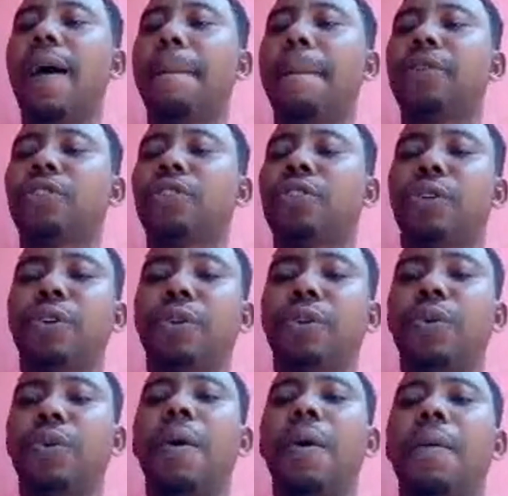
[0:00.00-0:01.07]

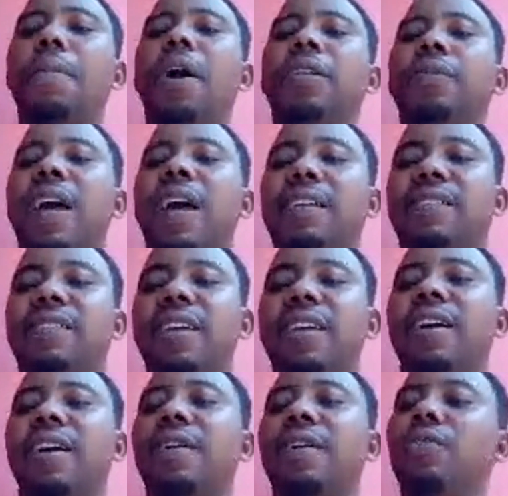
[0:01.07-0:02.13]
through much faster.
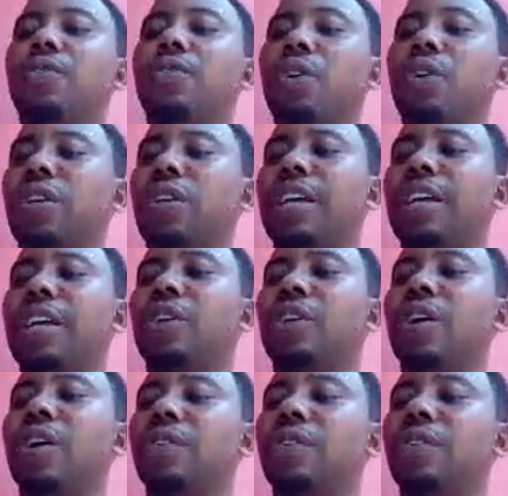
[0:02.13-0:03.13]
So you can show